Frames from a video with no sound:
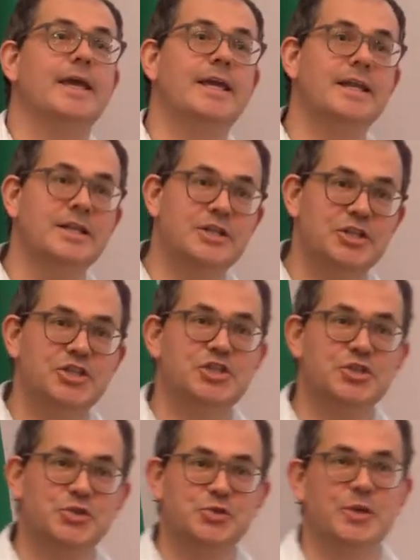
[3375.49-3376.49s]
in
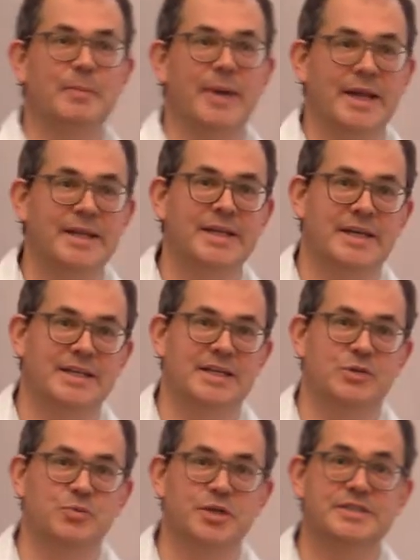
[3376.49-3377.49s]
addition to the mandate
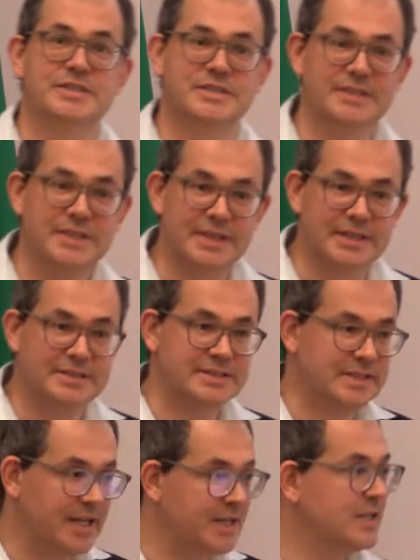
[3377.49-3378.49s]
that was
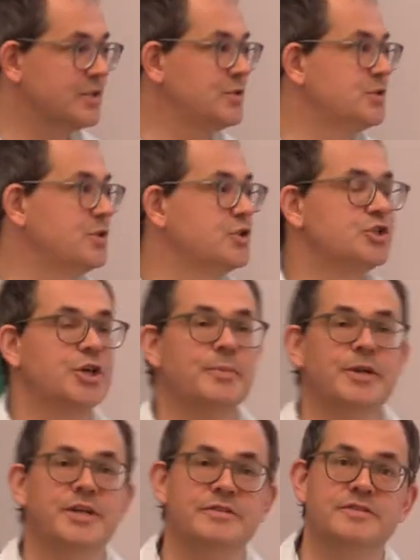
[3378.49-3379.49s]
extended to the
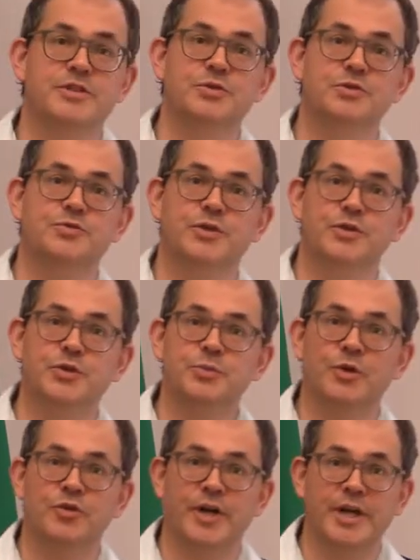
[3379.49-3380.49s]
German Institute for
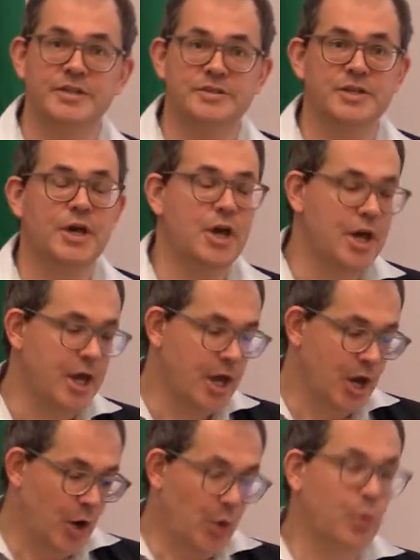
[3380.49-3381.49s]
Human Rights,
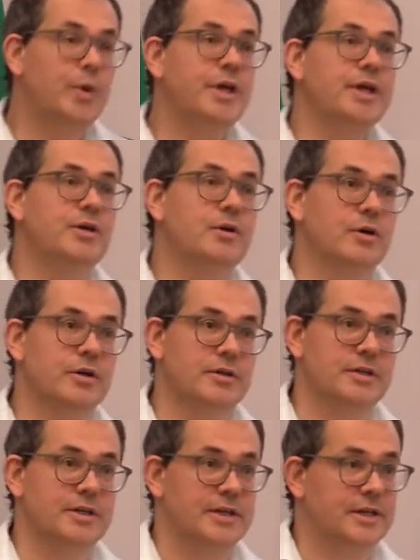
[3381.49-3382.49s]
we
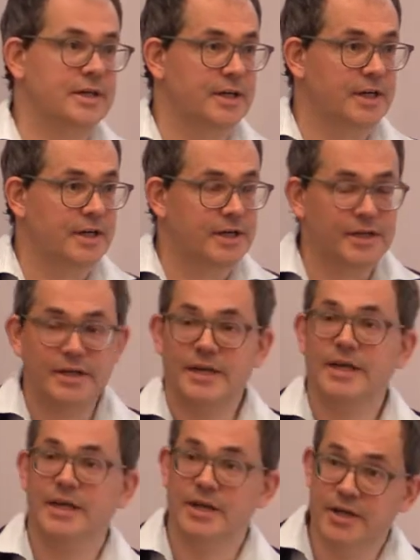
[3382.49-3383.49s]
got
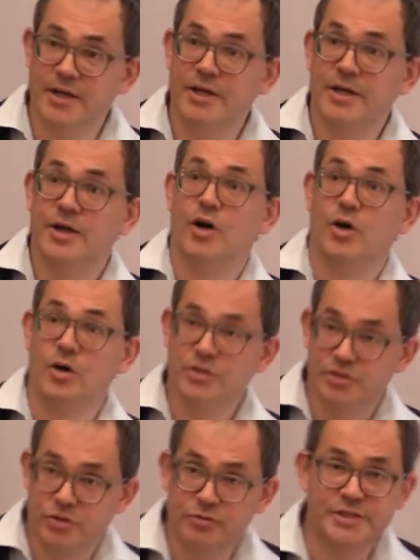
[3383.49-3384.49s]

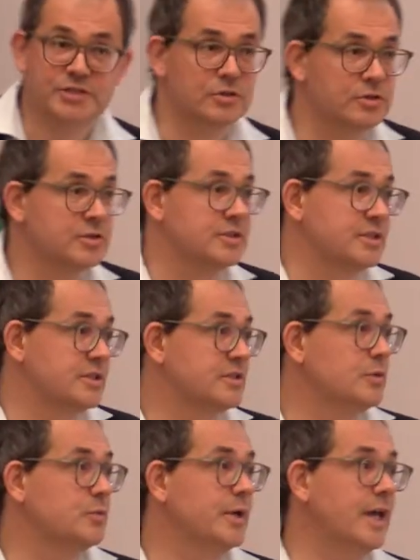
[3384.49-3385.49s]
also
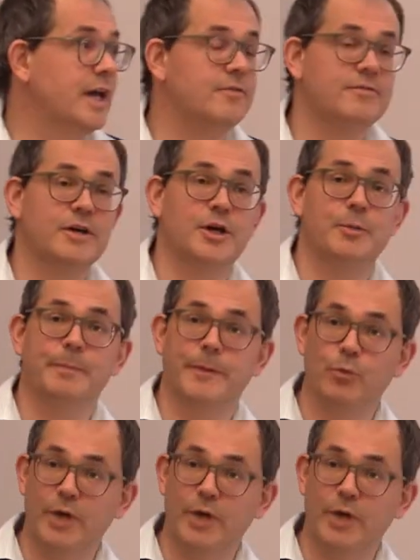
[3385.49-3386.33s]
resources. We have a